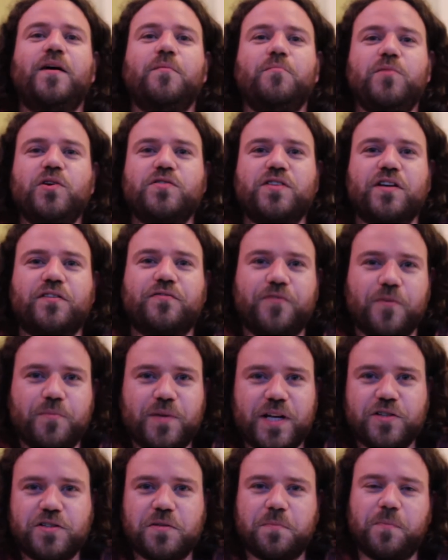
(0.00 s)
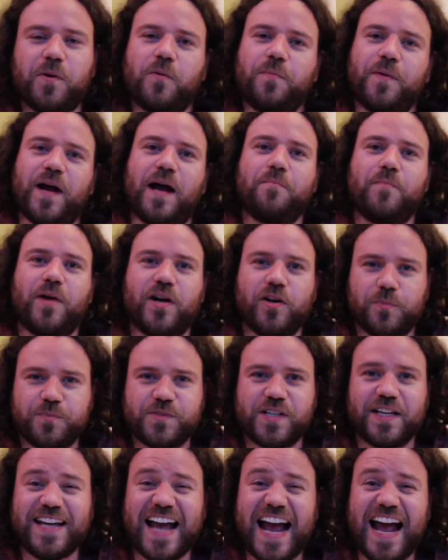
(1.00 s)
music from Ninja Bob and
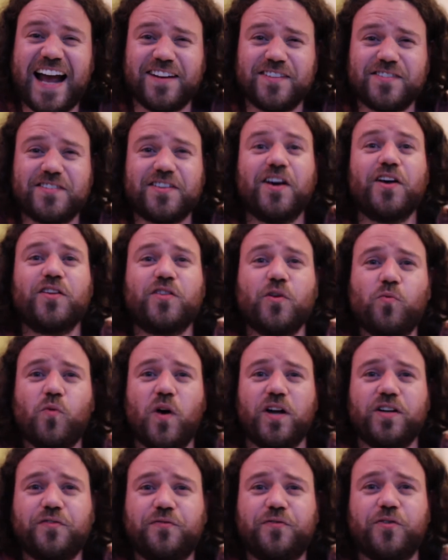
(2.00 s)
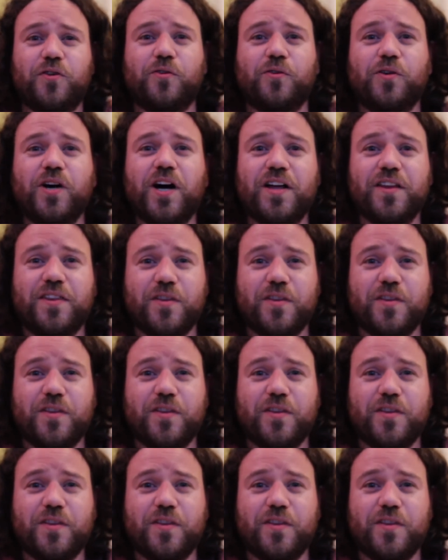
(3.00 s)
MyOptic and the wonderful,